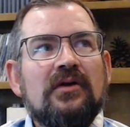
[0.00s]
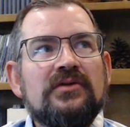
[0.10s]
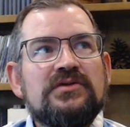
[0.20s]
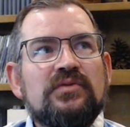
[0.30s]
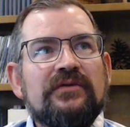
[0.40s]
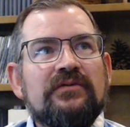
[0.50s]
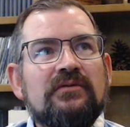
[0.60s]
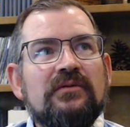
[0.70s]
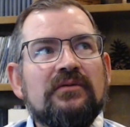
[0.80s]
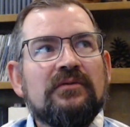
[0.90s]
So we've
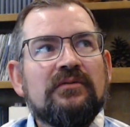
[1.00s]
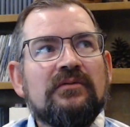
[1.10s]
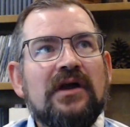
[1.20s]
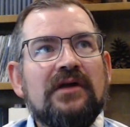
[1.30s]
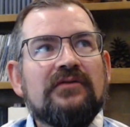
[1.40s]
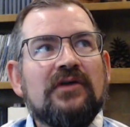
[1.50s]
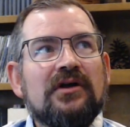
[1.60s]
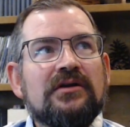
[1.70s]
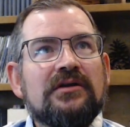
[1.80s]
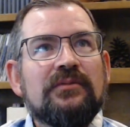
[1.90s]
kind of
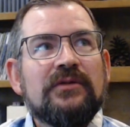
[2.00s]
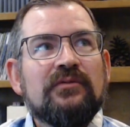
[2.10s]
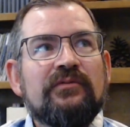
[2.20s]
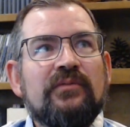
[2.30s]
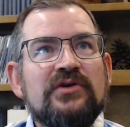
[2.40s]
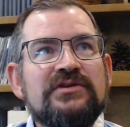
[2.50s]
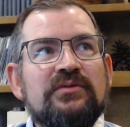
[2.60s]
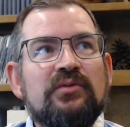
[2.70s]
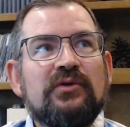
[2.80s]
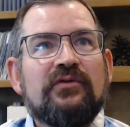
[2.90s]
talked, I mean, we've mostly
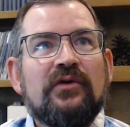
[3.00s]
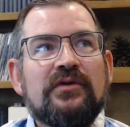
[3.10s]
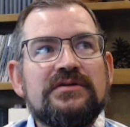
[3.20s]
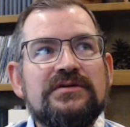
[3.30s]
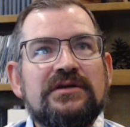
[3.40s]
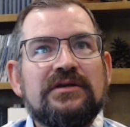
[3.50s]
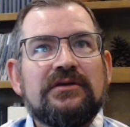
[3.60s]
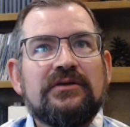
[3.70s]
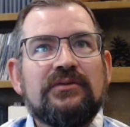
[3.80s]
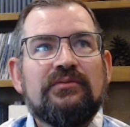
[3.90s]
been
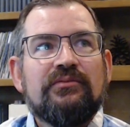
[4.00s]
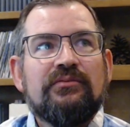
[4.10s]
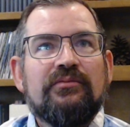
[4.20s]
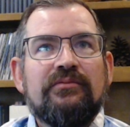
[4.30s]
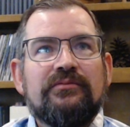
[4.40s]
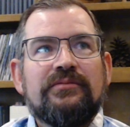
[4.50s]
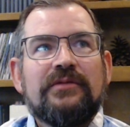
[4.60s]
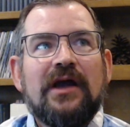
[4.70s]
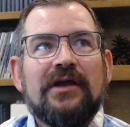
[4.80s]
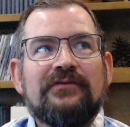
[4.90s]
focusing
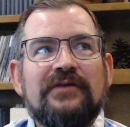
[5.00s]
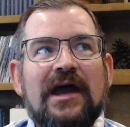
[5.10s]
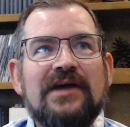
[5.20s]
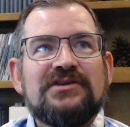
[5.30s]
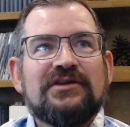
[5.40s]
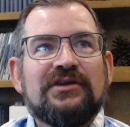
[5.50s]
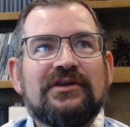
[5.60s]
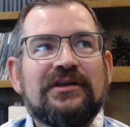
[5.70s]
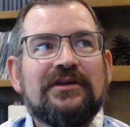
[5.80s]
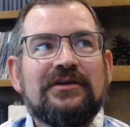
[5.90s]
kind of
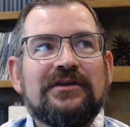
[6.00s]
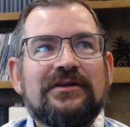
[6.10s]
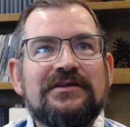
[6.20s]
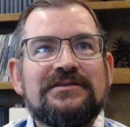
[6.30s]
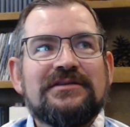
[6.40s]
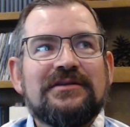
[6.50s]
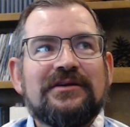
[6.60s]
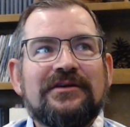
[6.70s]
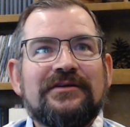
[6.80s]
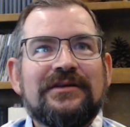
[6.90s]
nationally, or at least
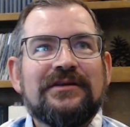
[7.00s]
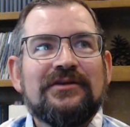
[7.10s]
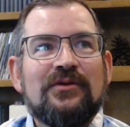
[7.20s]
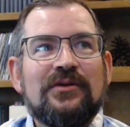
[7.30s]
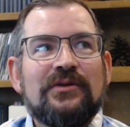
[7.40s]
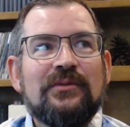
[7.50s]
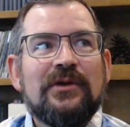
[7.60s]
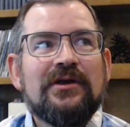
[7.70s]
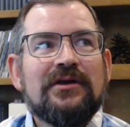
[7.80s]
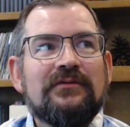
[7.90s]
in the North
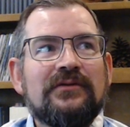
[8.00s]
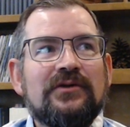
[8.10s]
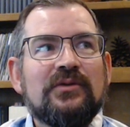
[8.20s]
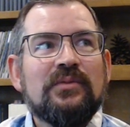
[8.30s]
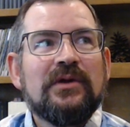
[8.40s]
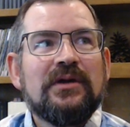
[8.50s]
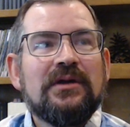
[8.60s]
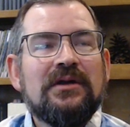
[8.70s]
American field, but